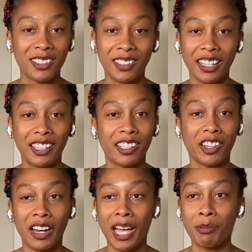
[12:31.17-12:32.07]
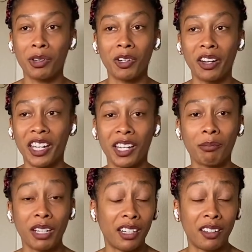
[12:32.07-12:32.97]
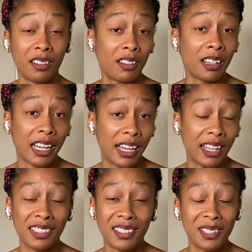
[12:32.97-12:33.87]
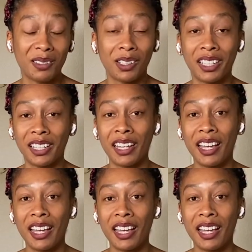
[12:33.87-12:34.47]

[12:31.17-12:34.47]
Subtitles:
like in your grad program. I know I had to do one.